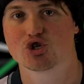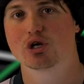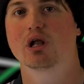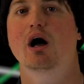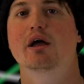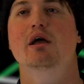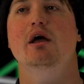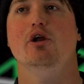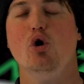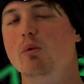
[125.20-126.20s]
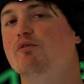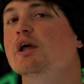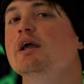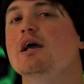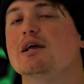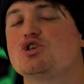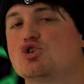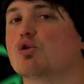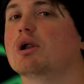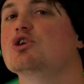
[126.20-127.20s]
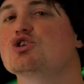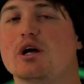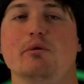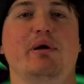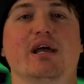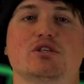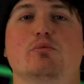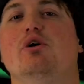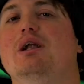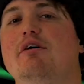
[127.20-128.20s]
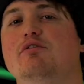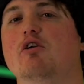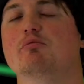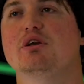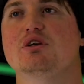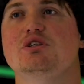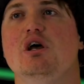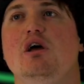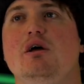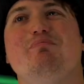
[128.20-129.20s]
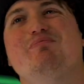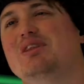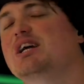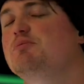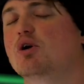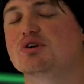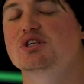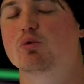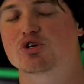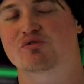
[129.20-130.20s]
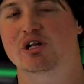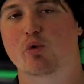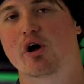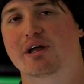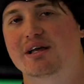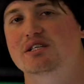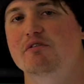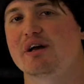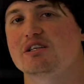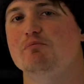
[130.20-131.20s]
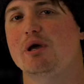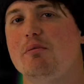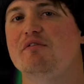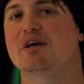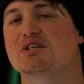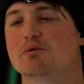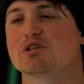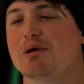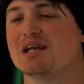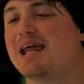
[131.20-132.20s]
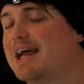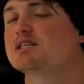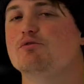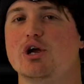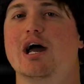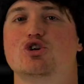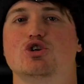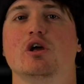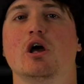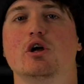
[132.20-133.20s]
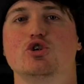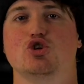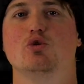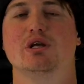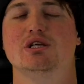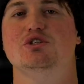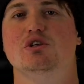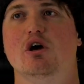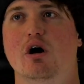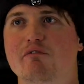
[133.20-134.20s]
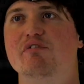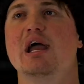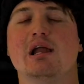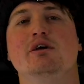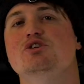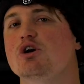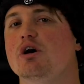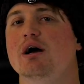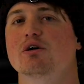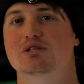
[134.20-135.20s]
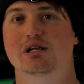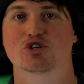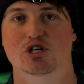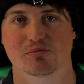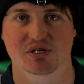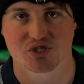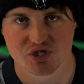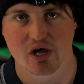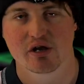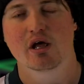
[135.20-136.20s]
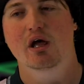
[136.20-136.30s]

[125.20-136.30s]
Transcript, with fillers: July, and hopefully his storyline just kind of picks up where it left off because. Let's be honest, he wasn't really working as an effective babyface. There was a big negative reaction to his unveiling as Kurt Angle's illegitimate son